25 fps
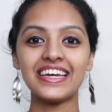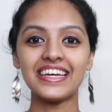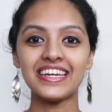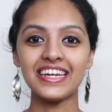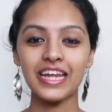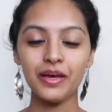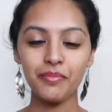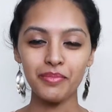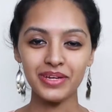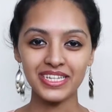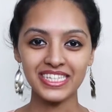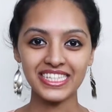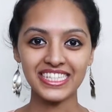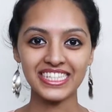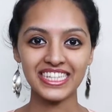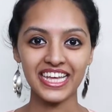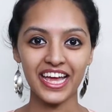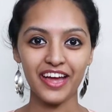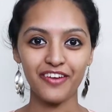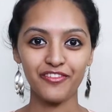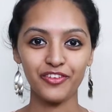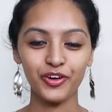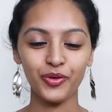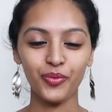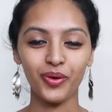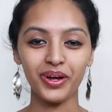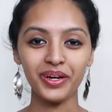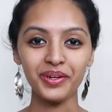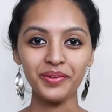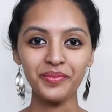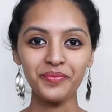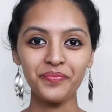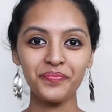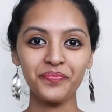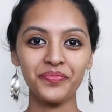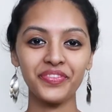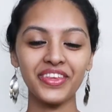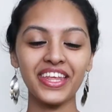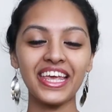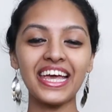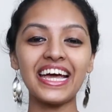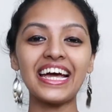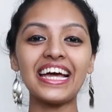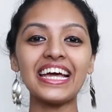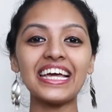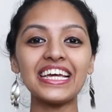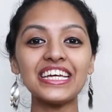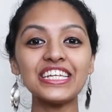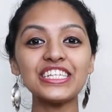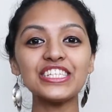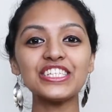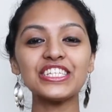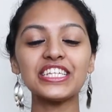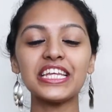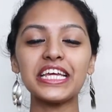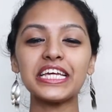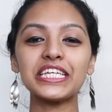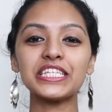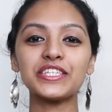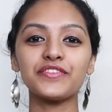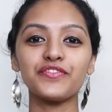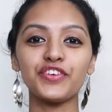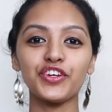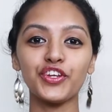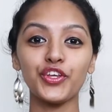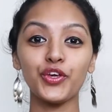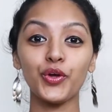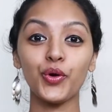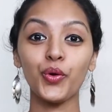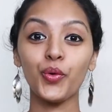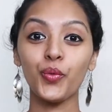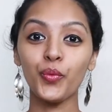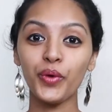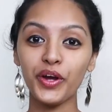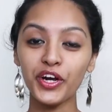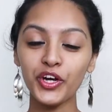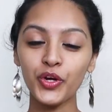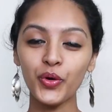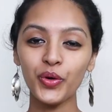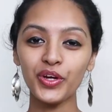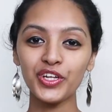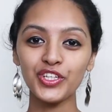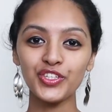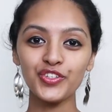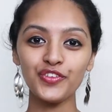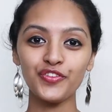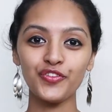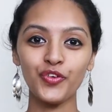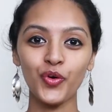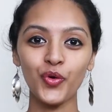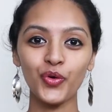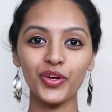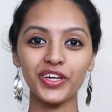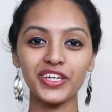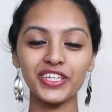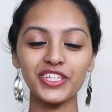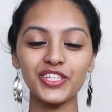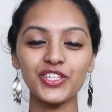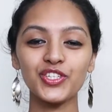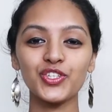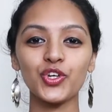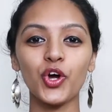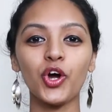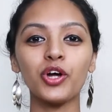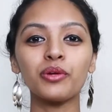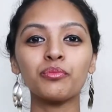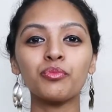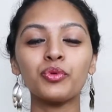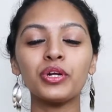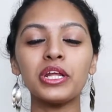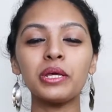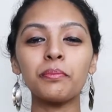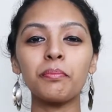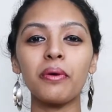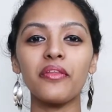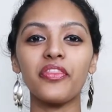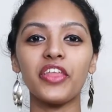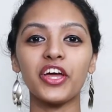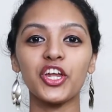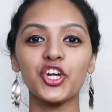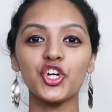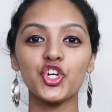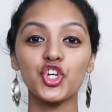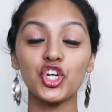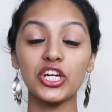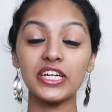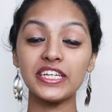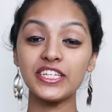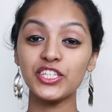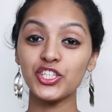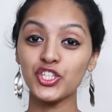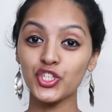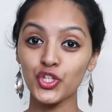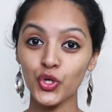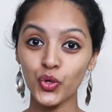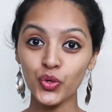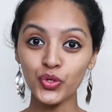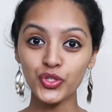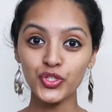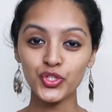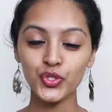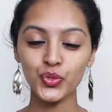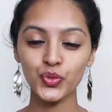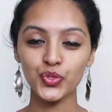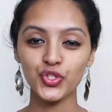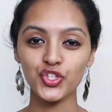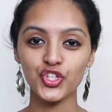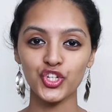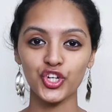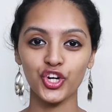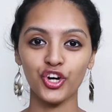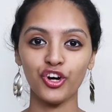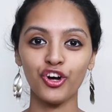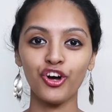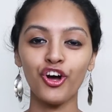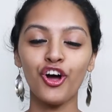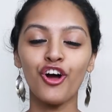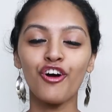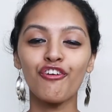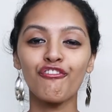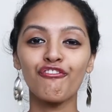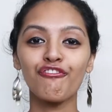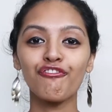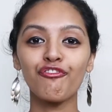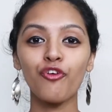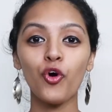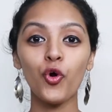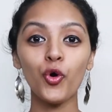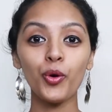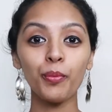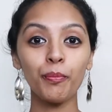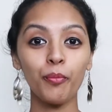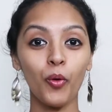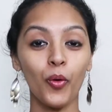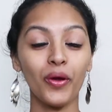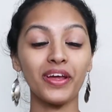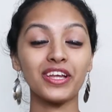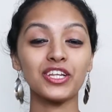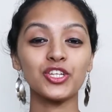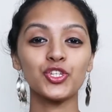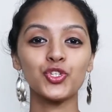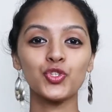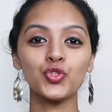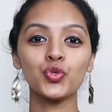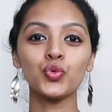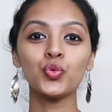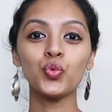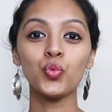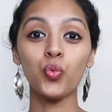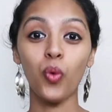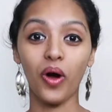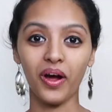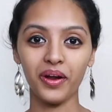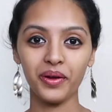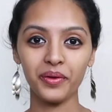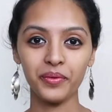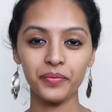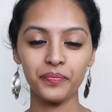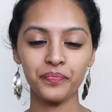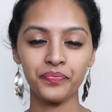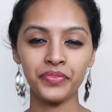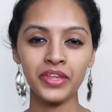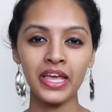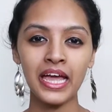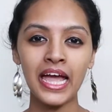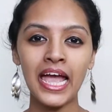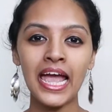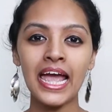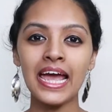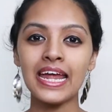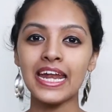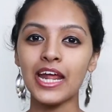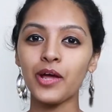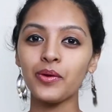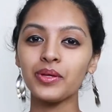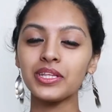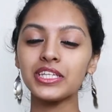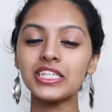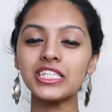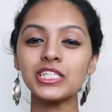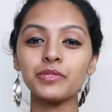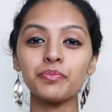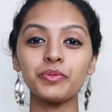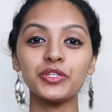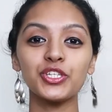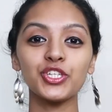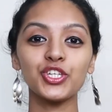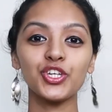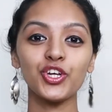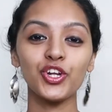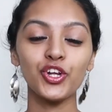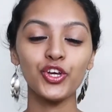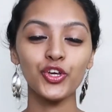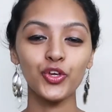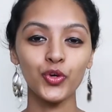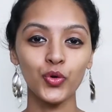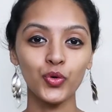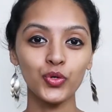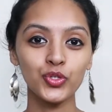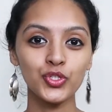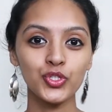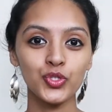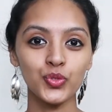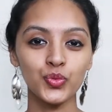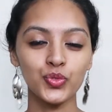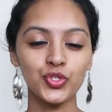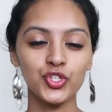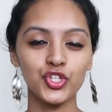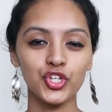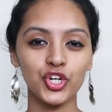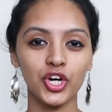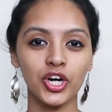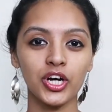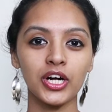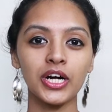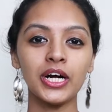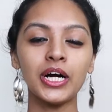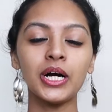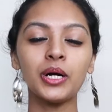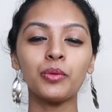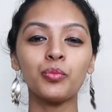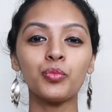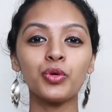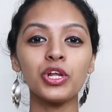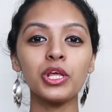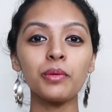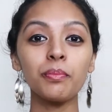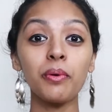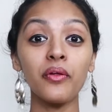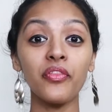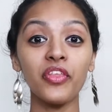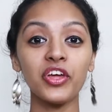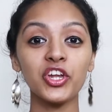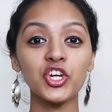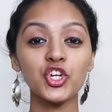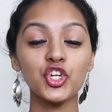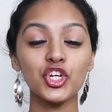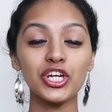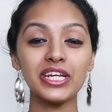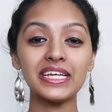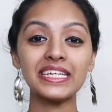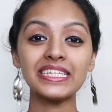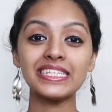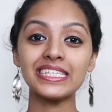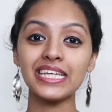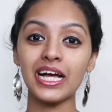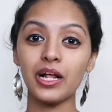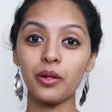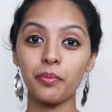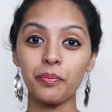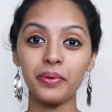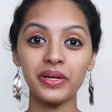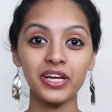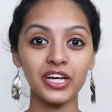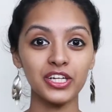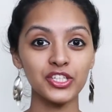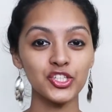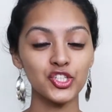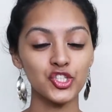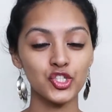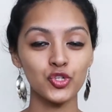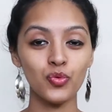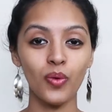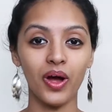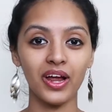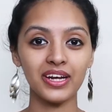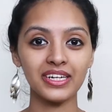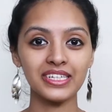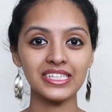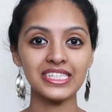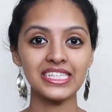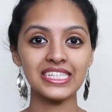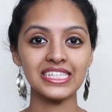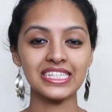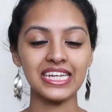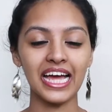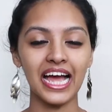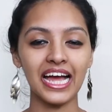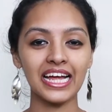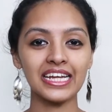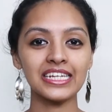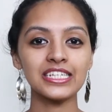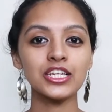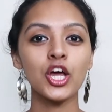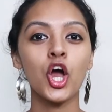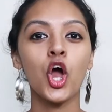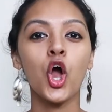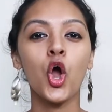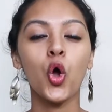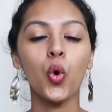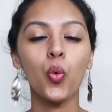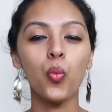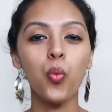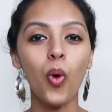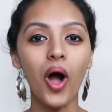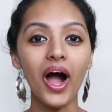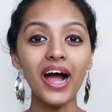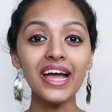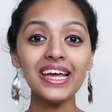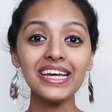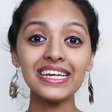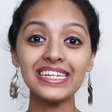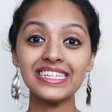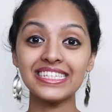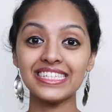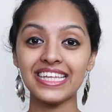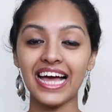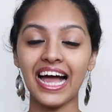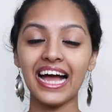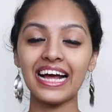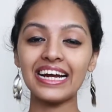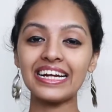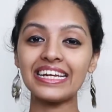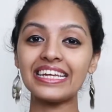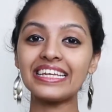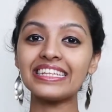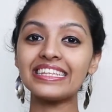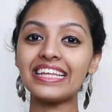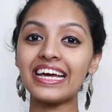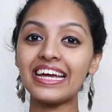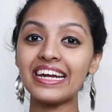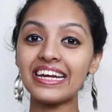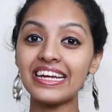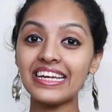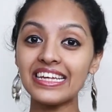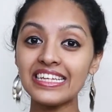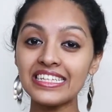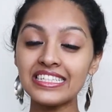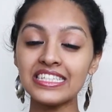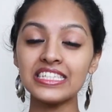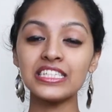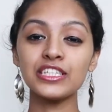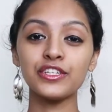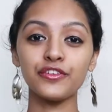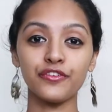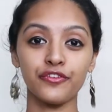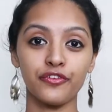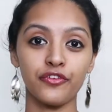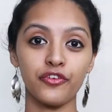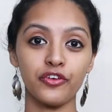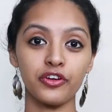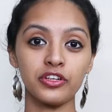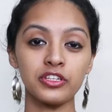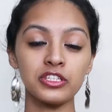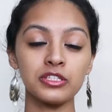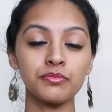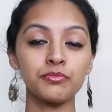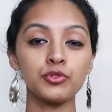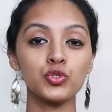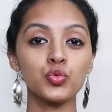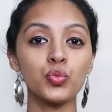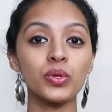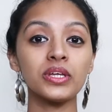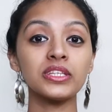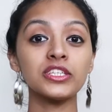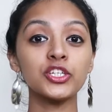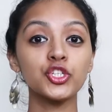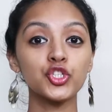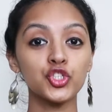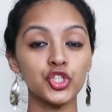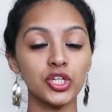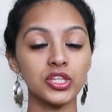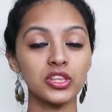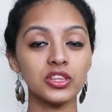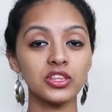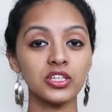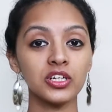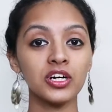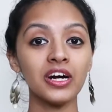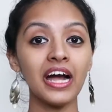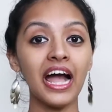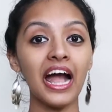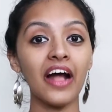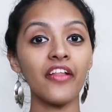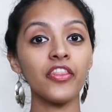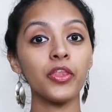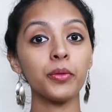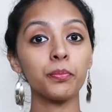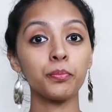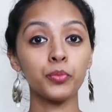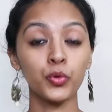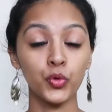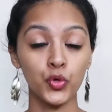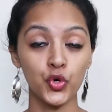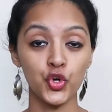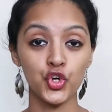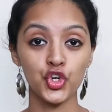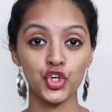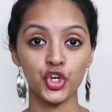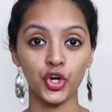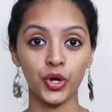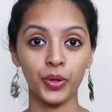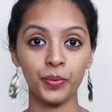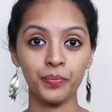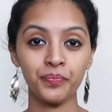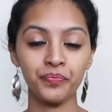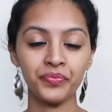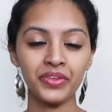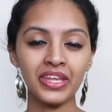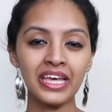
Namaste everyone. In today's video, we're going to focus on Muni Patanjali's Yoga Sutra 4.21. Now in this particular Yoga Sutra, Muni Patanjali is helping us to understand why exactly there is a difference between the Chitta and the Purusha.